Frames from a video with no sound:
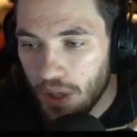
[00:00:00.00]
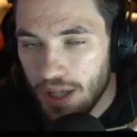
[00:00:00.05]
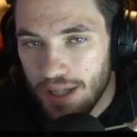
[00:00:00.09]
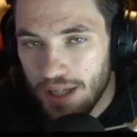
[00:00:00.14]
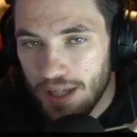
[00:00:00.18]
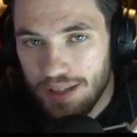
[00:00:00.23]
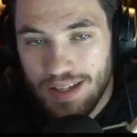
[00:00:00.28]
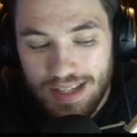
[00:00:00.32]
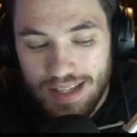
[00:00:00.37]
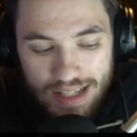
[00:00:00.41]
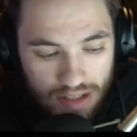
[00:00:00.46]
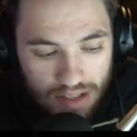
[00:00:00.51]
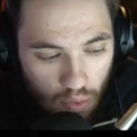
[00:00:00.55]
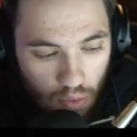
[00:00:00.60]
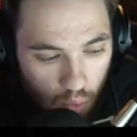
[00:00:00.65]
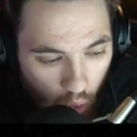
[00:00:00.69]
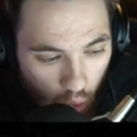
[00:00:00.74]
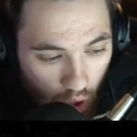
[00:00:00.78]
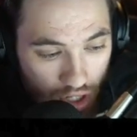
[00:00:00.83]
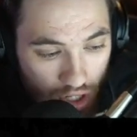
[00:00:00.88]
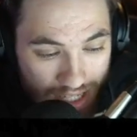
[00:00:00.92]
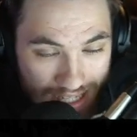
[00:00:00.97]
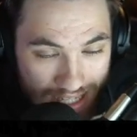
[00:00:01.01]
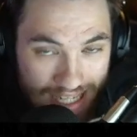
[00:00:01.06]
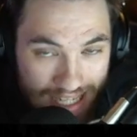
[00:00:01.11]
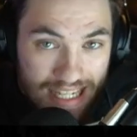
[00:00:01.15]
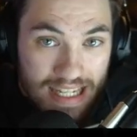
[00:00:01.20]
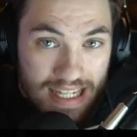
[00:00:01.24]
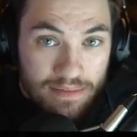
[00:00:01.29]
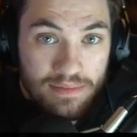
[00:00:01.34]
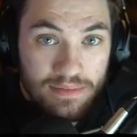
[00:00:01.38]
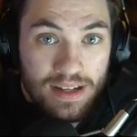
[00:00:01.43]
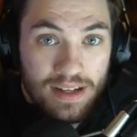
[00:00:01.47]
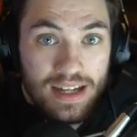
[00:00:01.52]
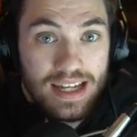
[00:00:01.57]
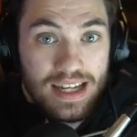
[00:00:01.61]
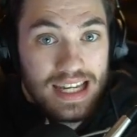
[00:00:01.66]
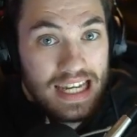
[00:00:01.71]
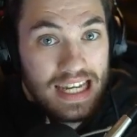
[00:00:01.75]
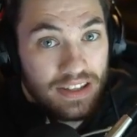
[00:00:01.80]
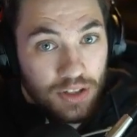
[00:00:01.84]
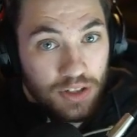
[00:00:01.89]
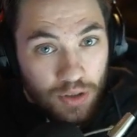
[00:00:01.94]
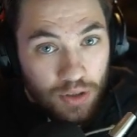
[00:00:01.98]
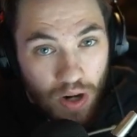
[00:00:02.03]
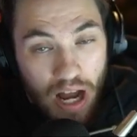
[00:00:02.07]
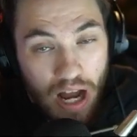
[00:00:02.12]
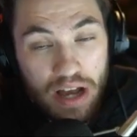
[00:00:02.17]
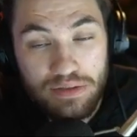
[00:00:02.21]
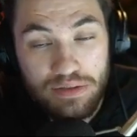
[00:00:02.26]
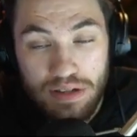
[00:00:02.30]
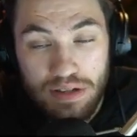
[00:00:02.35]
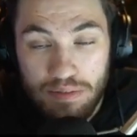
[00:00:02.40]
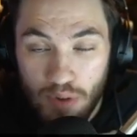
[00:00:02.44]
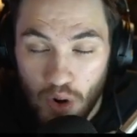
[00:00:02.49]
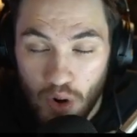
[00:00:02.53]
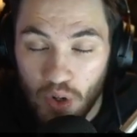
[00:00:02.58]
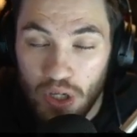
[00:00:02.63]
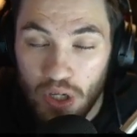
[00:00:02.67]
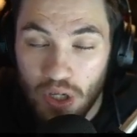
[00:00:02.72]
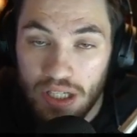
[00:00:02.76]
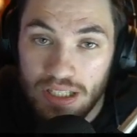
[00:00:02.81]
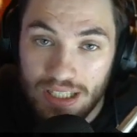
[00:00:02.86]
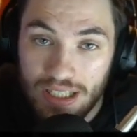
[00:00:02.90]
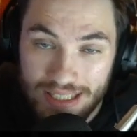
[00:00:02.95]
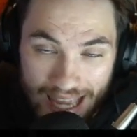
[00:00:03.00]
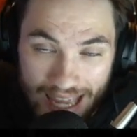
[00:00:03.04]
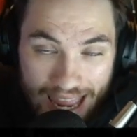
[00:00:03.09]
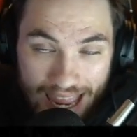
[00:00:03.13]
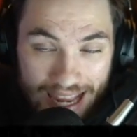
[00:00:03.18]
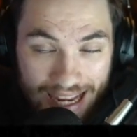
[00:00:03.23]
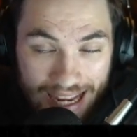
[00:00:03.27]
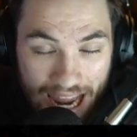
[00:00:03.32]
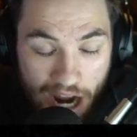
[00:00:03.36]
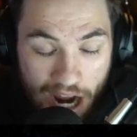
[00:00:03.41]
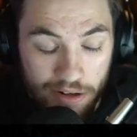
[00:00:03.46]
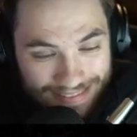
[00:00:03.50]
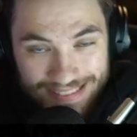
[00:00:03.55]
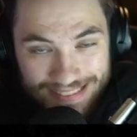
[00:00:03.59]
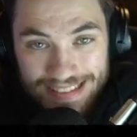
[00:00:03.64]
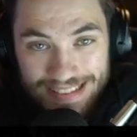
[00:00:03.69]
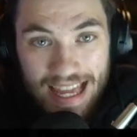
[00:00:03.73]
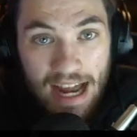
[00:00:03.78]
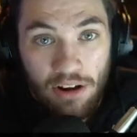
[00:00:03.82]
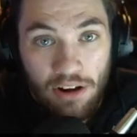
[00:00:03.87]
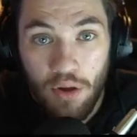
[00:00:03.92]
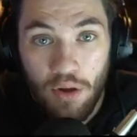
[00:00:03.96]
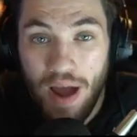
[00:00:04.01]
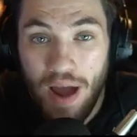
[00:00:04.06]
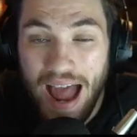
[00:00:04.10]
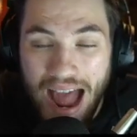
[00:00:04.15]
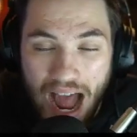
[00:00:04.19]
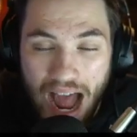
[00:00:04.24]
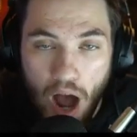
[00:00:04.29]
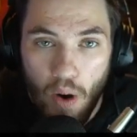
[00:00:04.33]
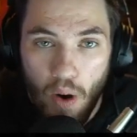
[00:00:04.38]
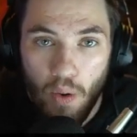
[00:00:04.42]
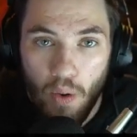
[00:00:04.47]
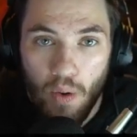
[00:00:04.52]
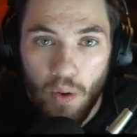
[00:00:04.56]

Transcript: this is the worst team in the Crosby, Malkin, Letang era. I don't know how.